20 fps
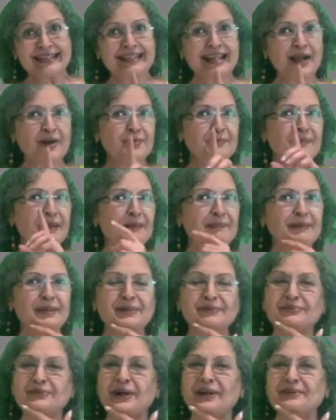Now maybe
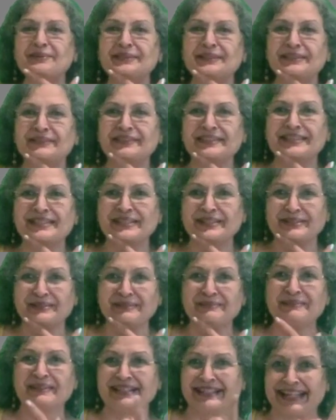you got rid of the
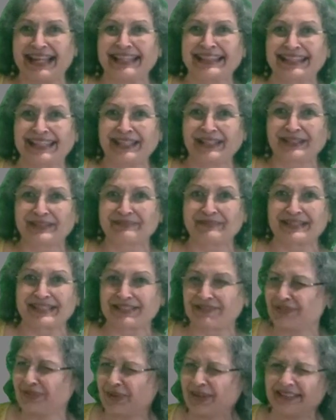tumor. I think you
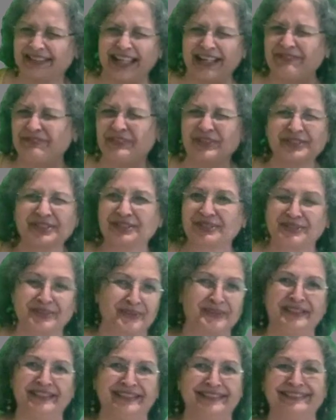must have got that for
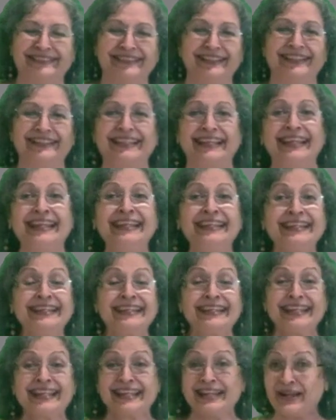sure. Okay.
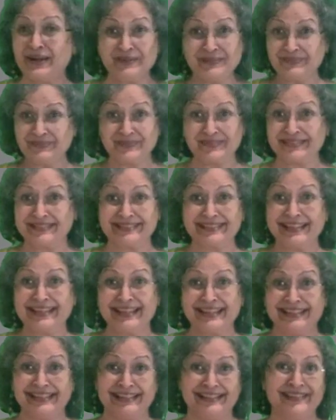No?
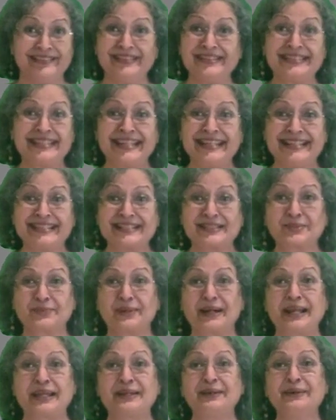Here it is,
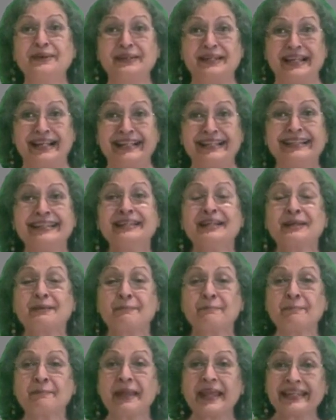Viola.
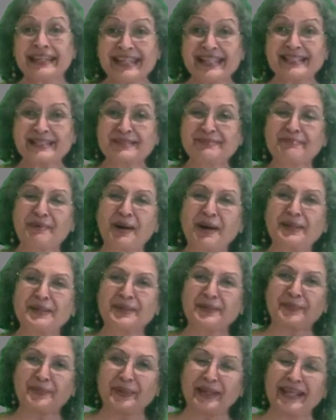Many
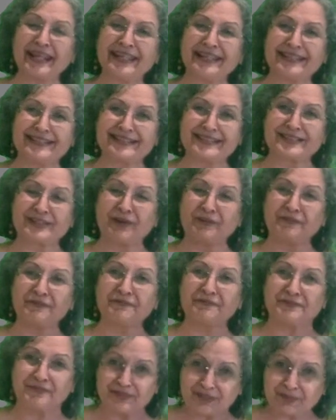smaller rays
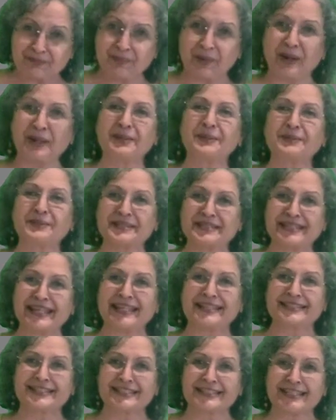of smaller
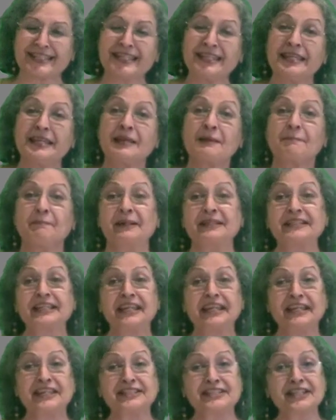intensity,
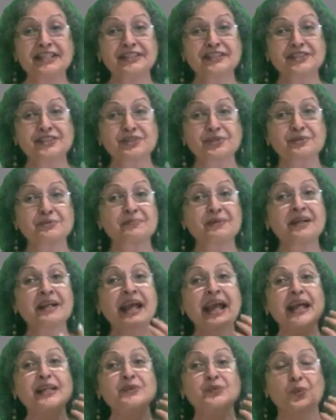but hitting the
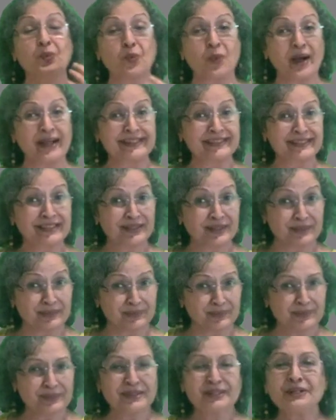tumor at one
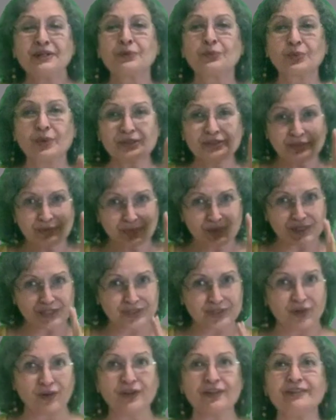go would
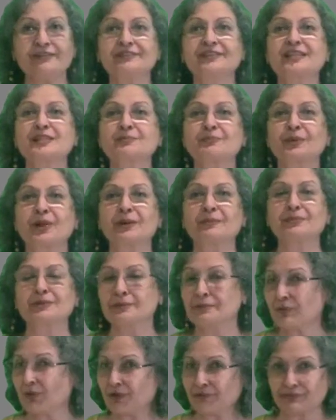resolve this
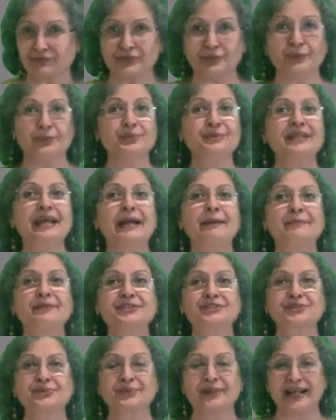problem of no
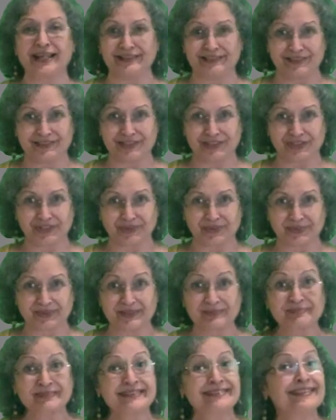damage to other
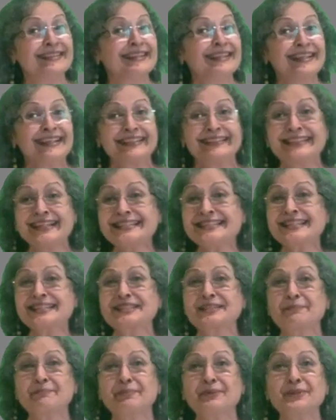tissues. This
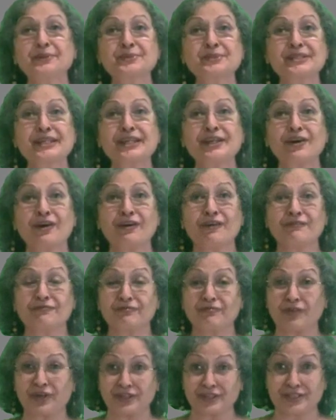is the beauty
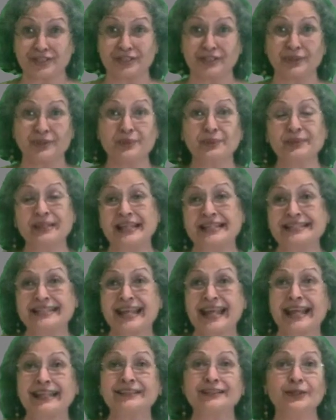of what is known
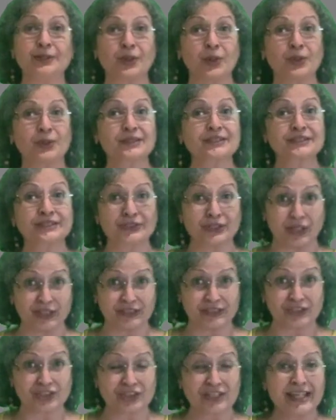as analogous
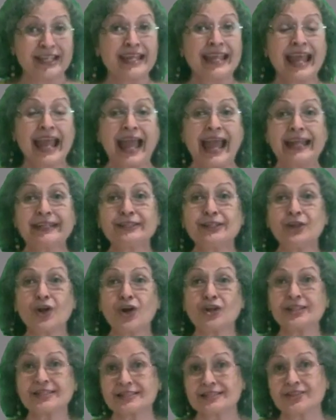knowledge.
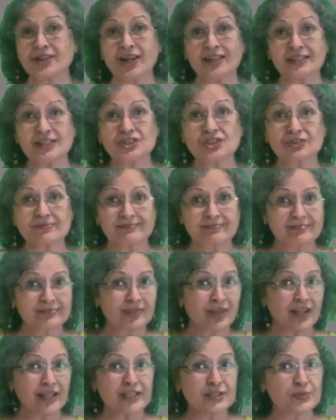Analogous
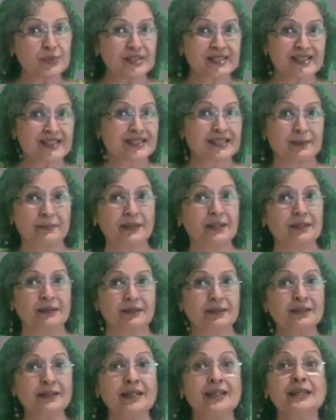knowledge which is
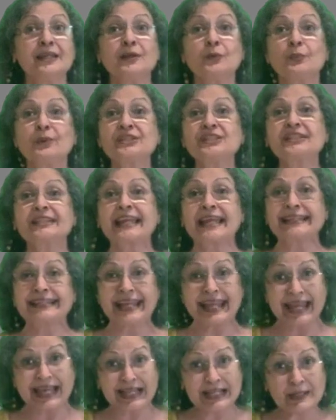similar, which
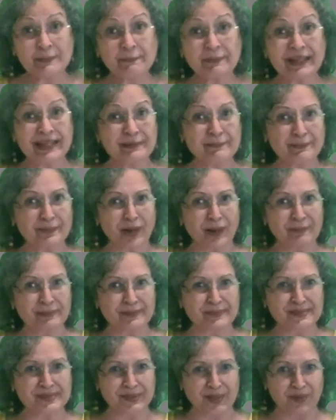can help in
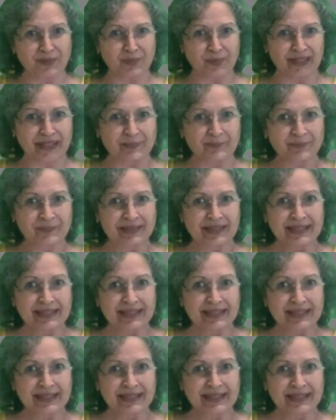problem solving.